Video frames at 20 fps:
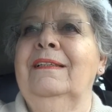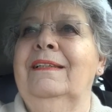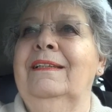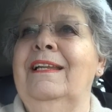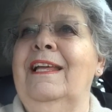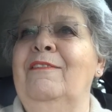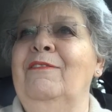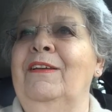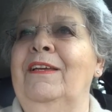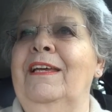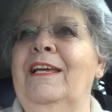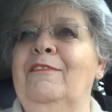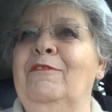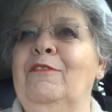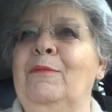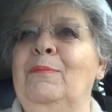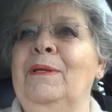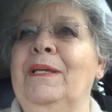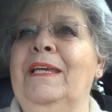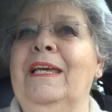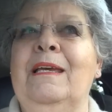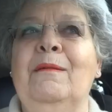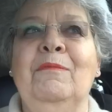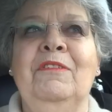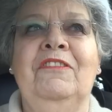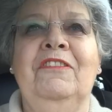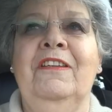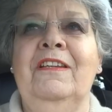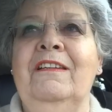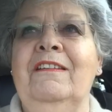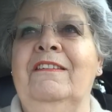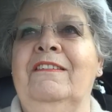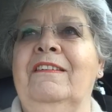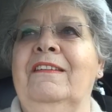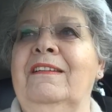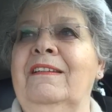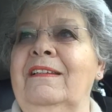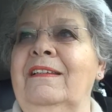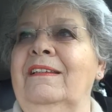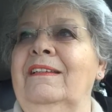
Never ever became a citizen